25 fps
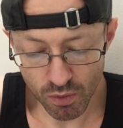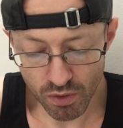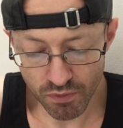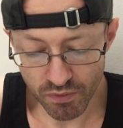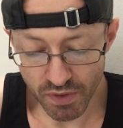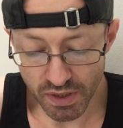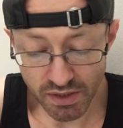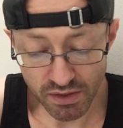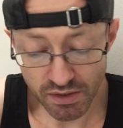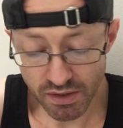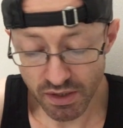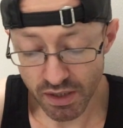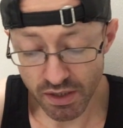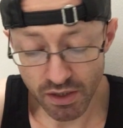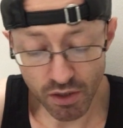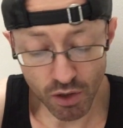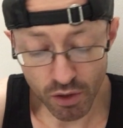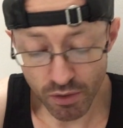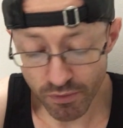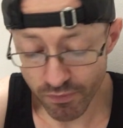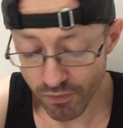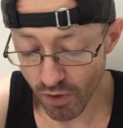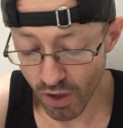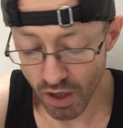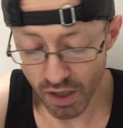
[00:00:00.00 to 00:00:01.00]
eventually they go
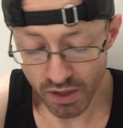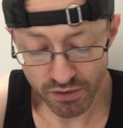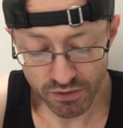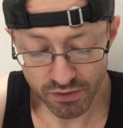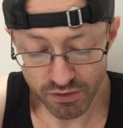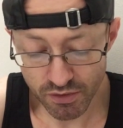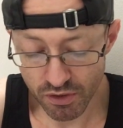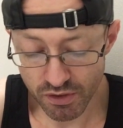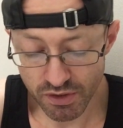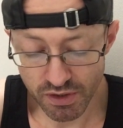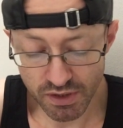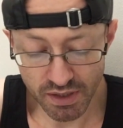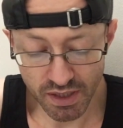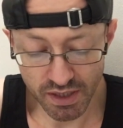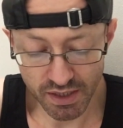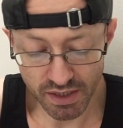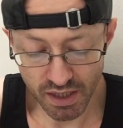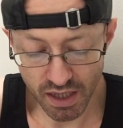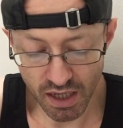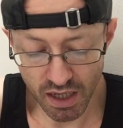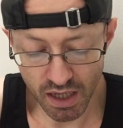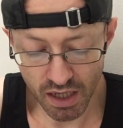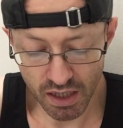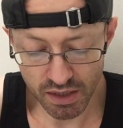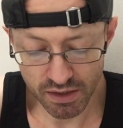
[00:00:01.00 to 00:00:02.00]
to find Soji. They
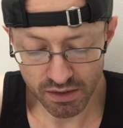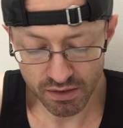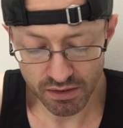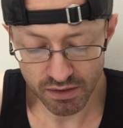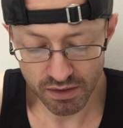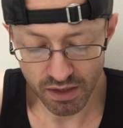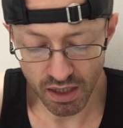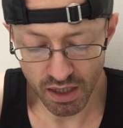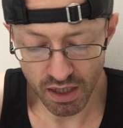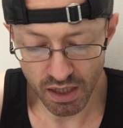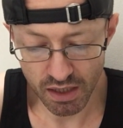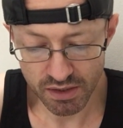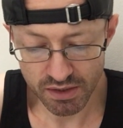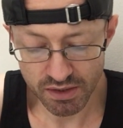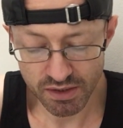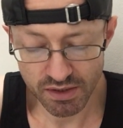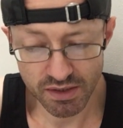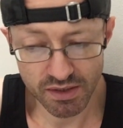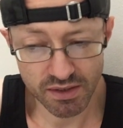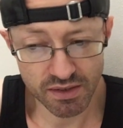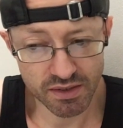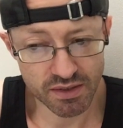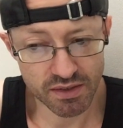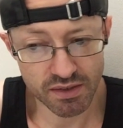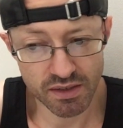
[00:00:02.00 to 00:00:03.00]
can't.
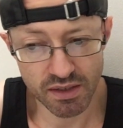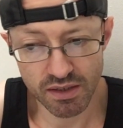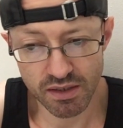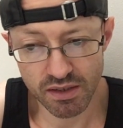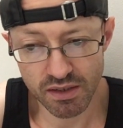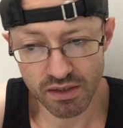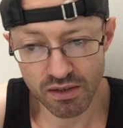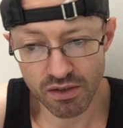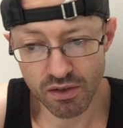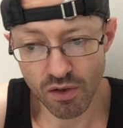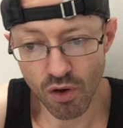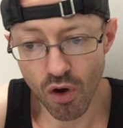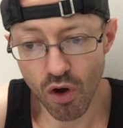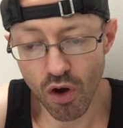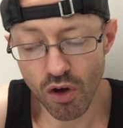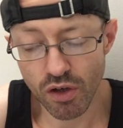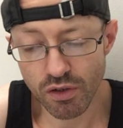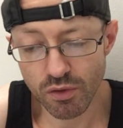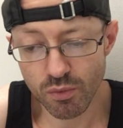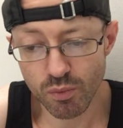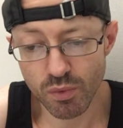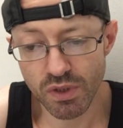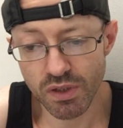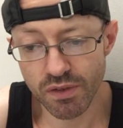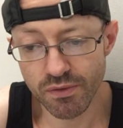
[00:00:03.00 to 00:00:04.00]
She's
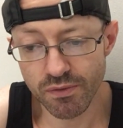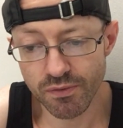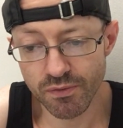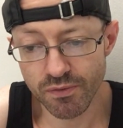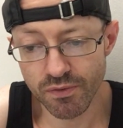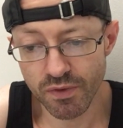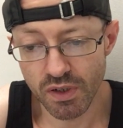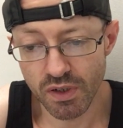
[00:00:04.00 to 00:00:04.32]
gone with